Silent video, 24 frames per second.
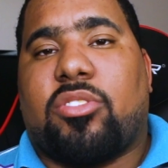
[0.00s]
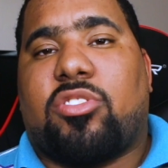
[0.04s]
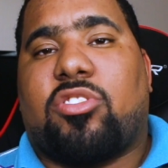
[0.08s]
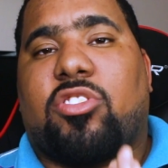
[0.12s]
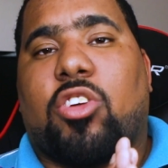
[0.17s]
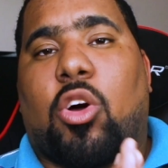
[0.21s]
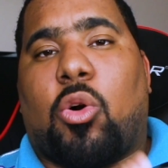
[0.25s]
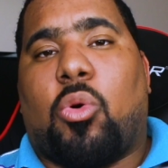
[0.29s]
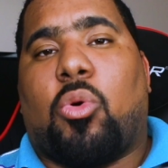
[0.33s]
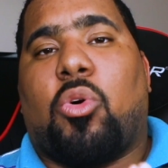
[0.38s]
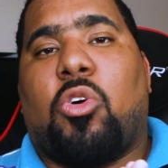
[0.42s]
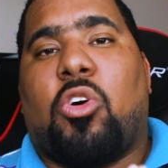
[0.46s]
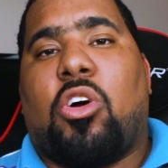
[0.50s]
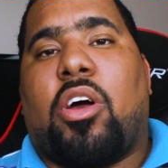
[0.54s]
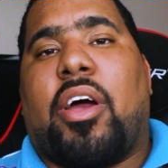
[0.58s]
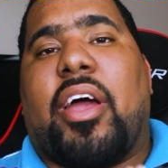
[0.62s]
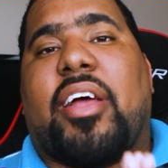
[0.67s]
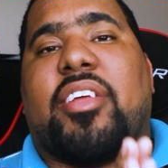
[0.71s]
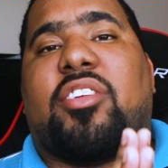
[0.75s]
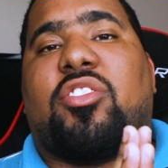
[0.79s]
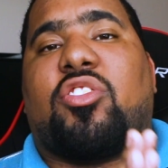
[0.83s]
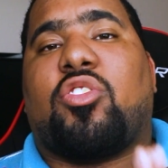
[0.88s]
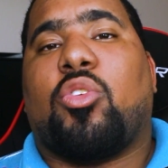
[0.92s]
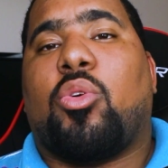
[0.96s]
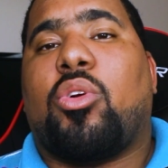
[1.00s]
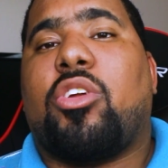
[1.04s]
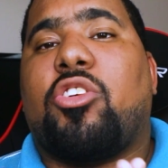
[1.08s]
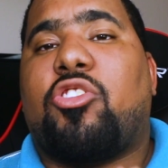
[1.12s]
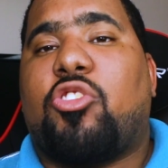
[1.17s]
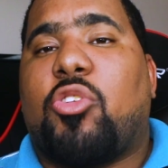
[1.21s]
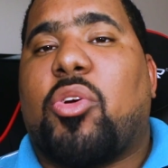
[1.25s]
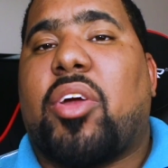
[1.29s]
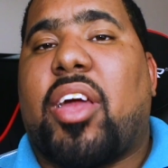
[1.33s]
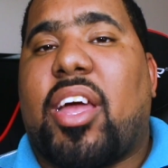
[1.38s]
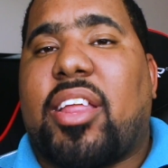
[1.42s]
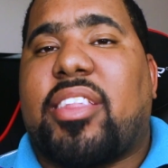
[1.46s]
So as soon
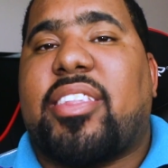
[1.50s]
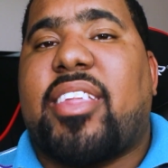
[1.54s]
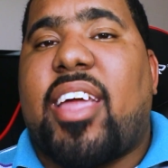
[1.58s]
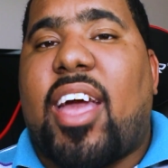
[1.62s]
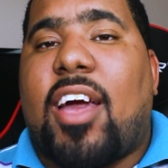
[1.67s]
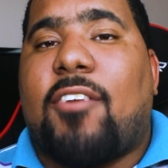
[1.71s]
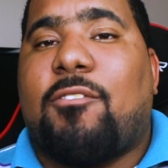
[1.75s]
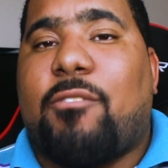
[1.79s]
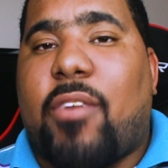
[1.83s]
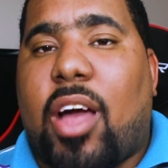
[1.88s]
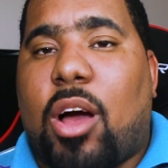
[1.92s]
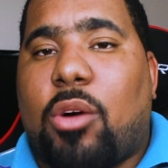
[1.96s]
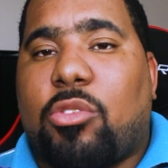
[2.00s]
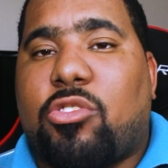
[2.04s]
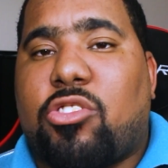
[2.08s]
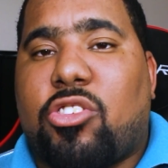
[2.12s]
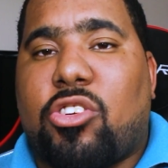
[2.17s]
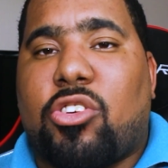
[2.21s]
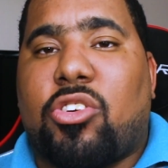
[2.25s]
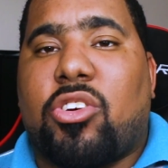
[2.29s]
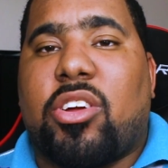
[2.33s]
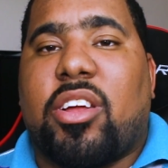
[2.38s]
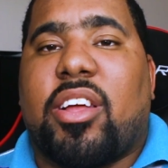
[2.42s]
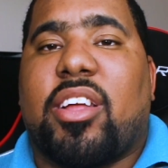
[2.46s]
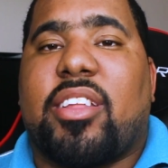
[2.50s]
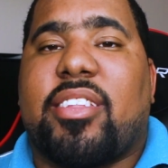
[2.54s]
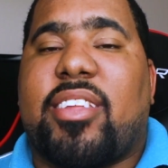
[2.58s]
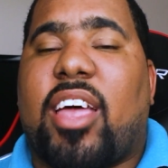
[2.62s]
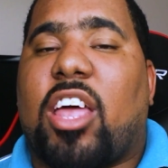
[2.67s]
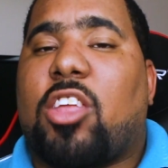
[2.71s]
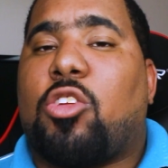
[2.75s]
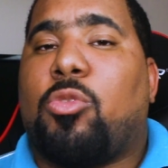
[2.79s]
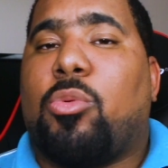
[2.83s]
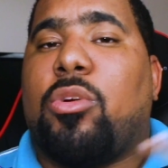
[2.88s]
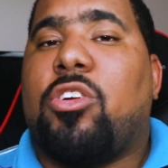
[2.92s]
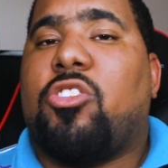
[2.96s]
as you get that voucher,
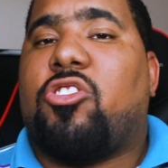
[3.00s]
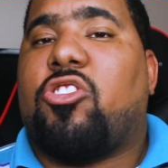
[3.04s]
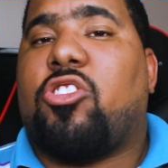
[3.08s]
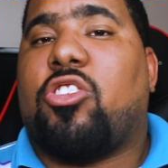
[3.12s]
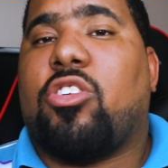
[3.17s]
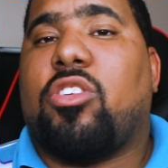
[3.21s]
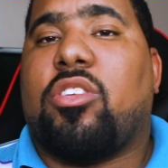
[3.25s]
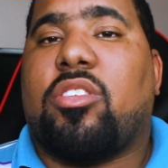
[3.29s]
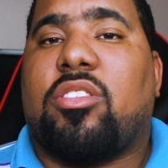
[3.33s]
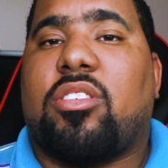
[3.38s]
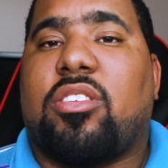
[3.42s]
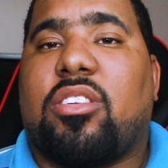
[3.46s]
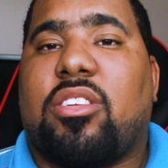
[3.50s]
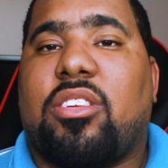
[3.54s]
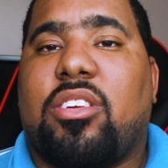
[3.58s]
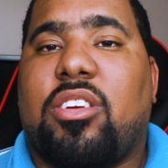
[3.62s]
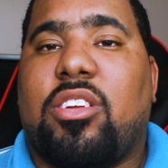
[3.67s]
that's when you should,